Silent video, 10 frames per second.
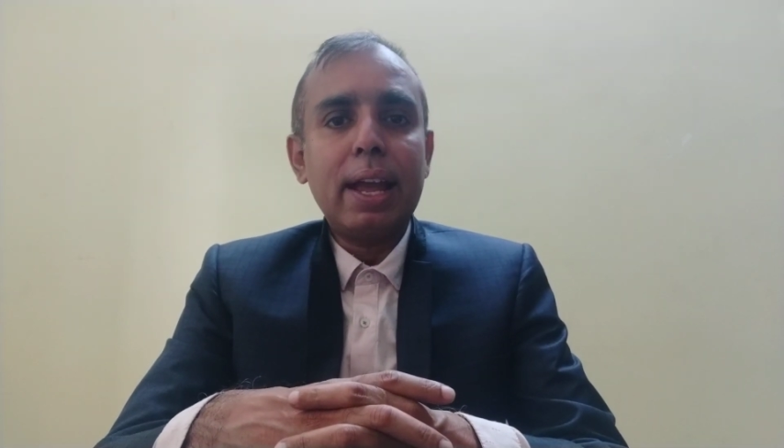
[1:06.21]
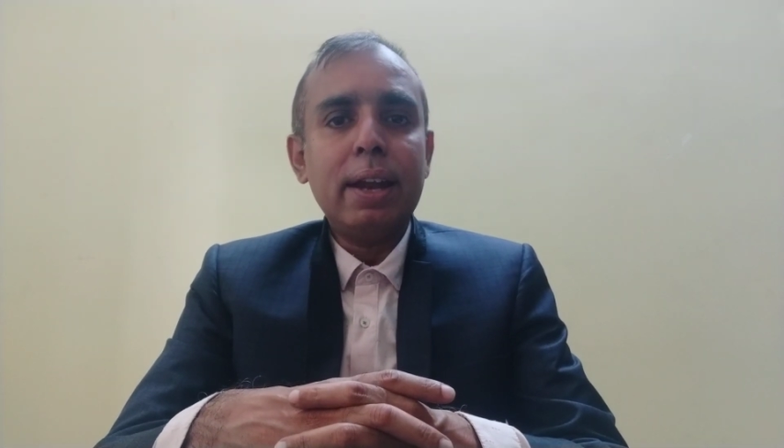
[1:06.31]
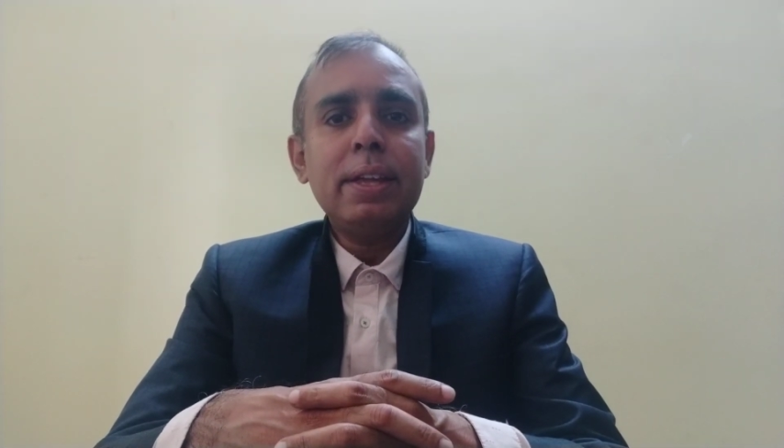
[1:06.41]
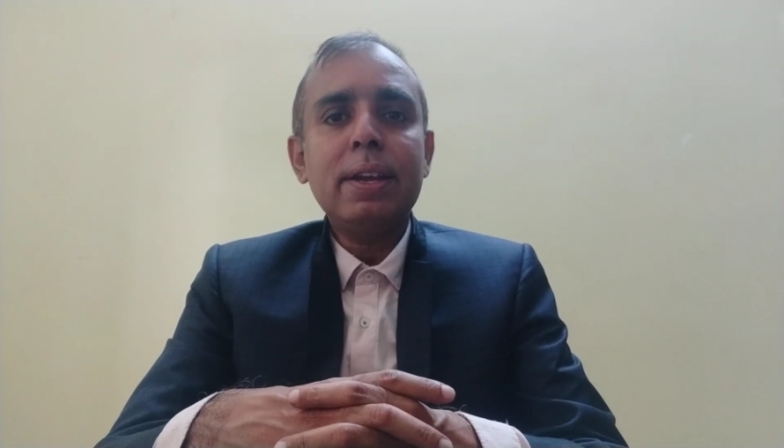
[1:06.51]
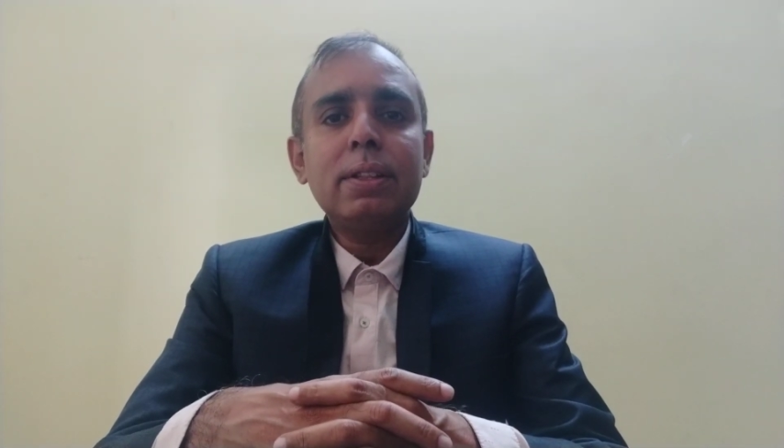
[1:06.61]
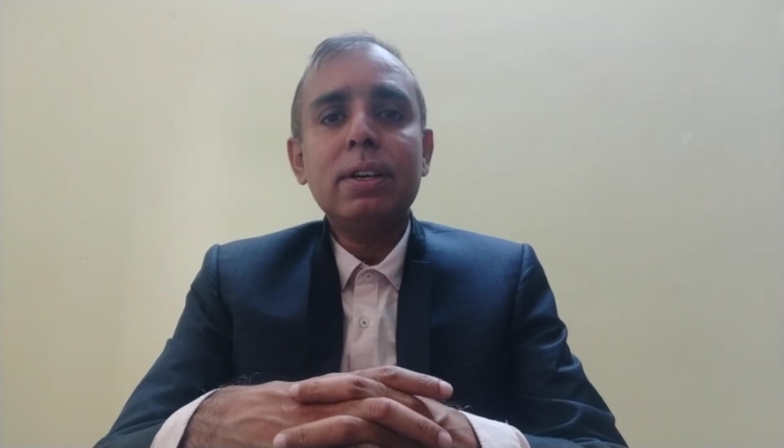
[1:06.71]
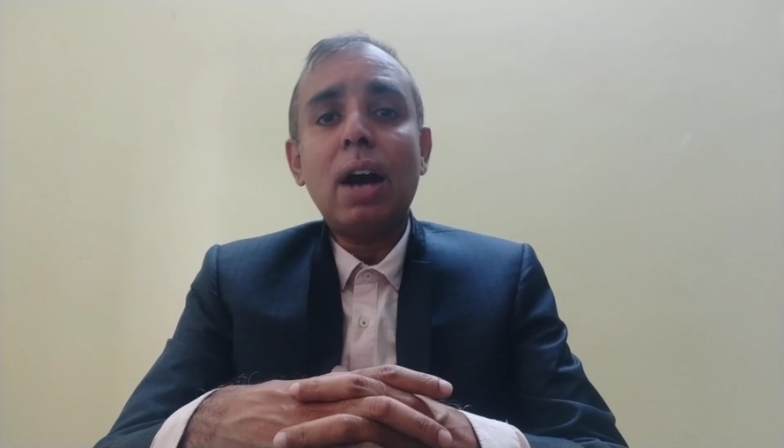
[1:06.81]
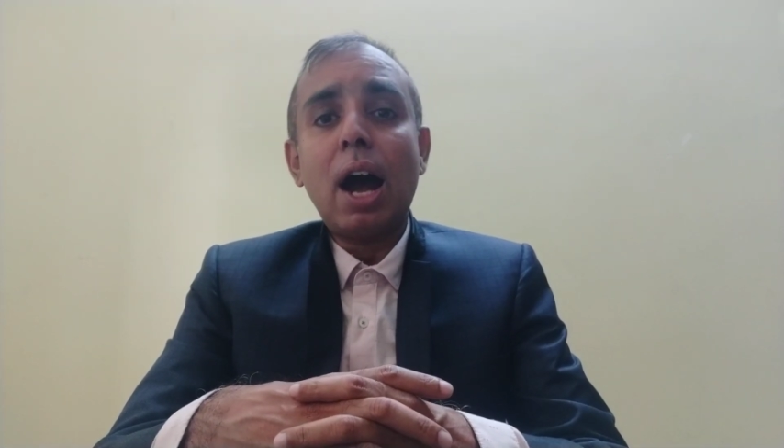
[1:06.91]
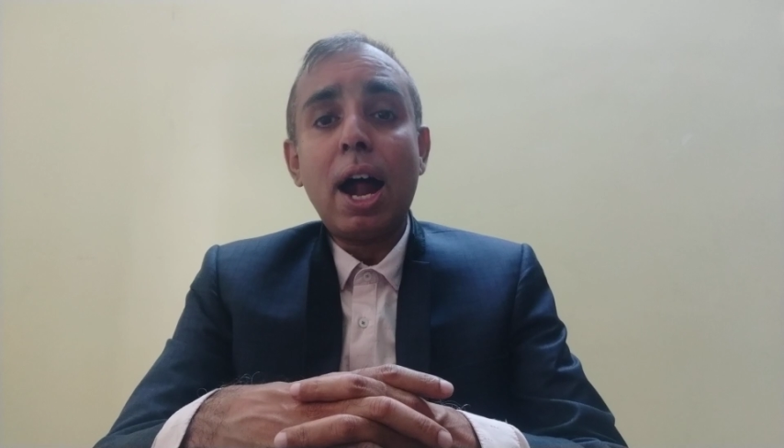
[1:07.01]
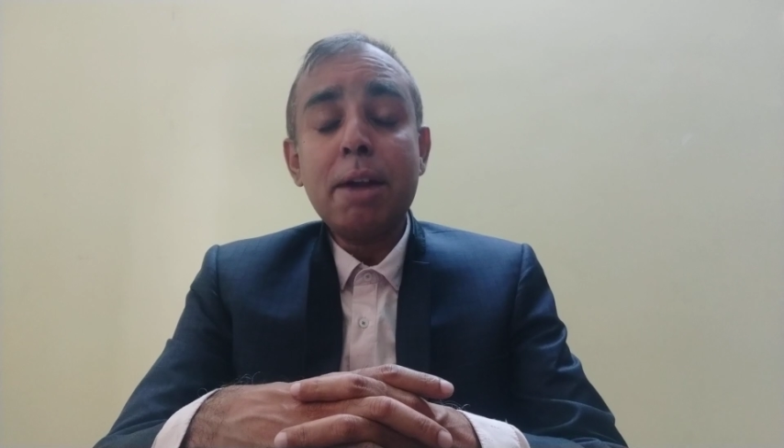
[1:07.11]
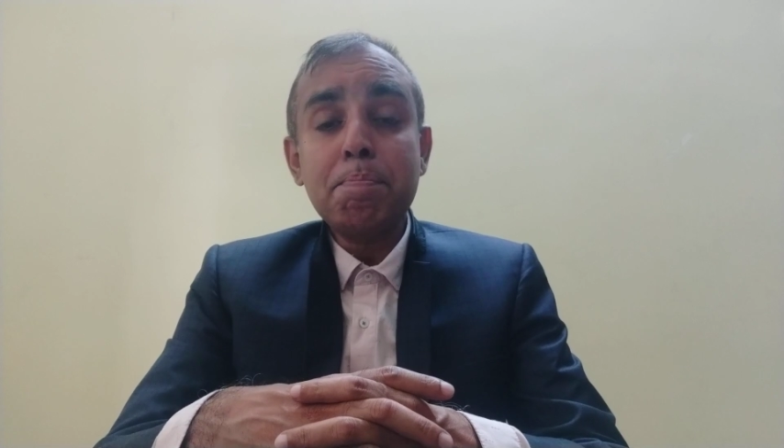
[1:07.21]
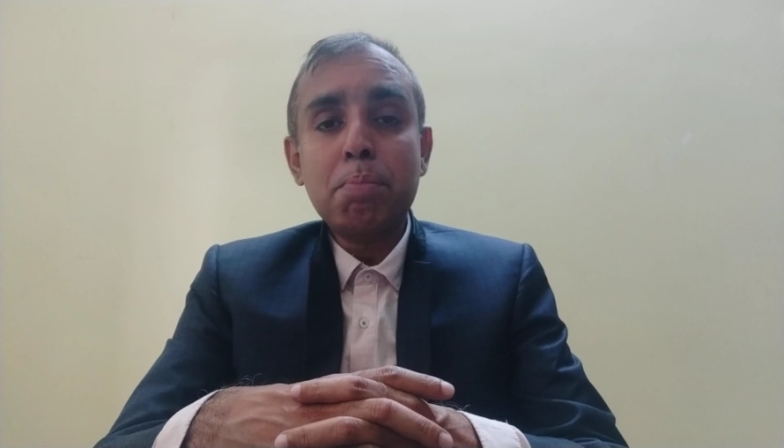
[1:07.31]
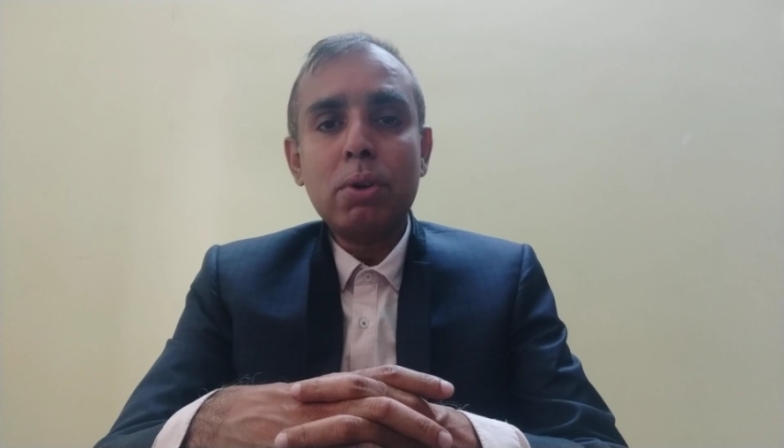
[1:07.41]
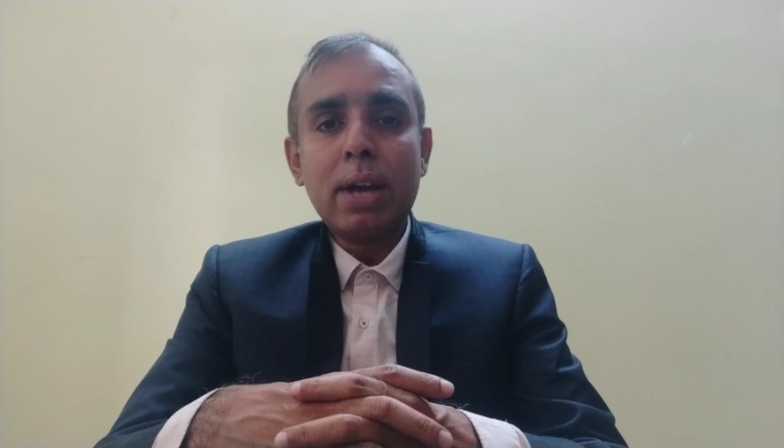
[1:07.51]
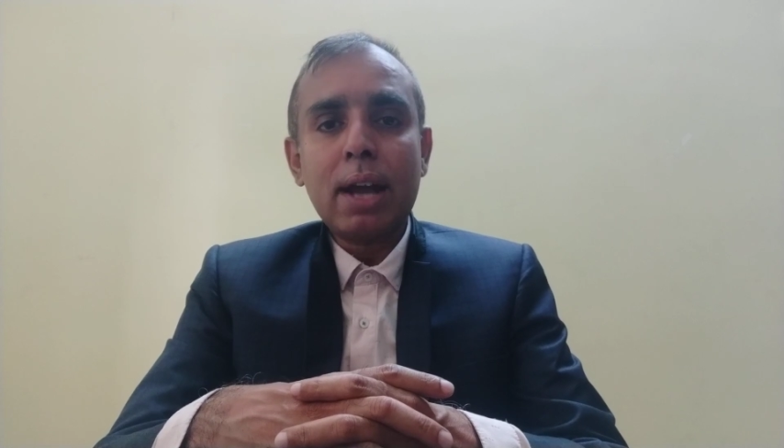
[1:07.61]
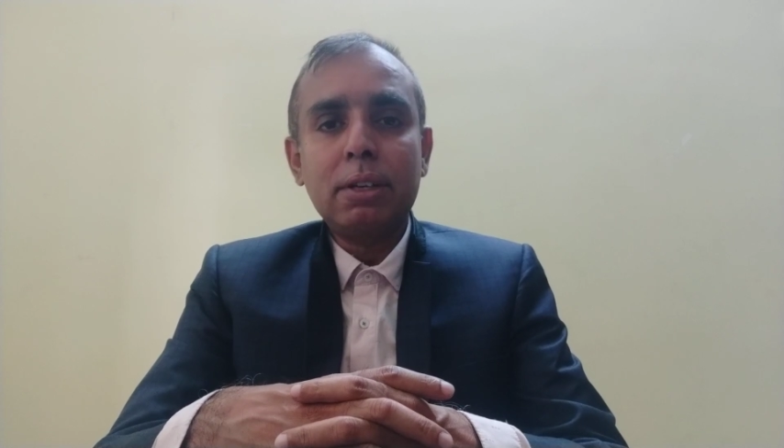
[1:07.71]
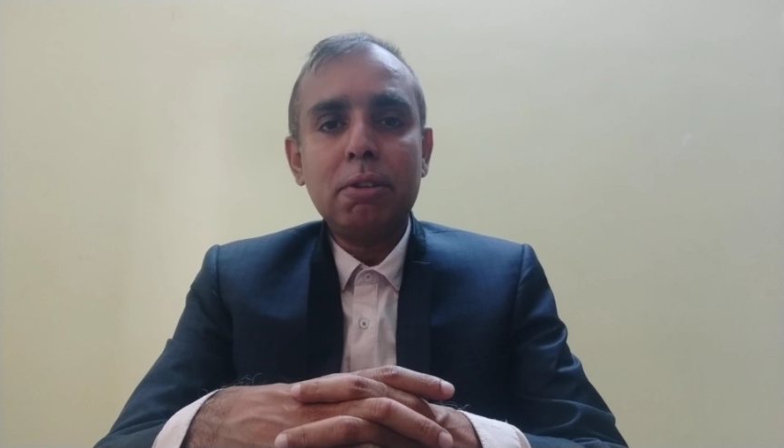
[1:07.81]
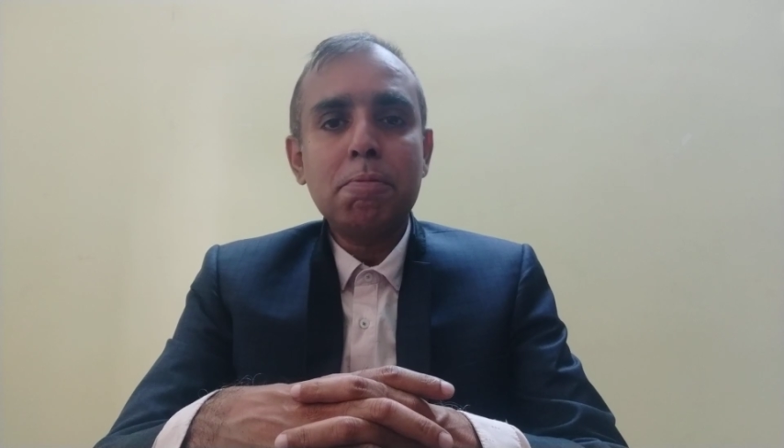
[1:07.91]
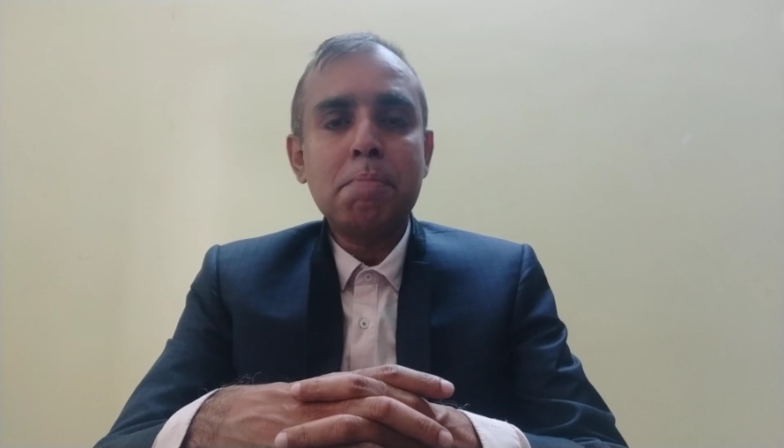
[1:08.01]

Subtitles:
any other unproductive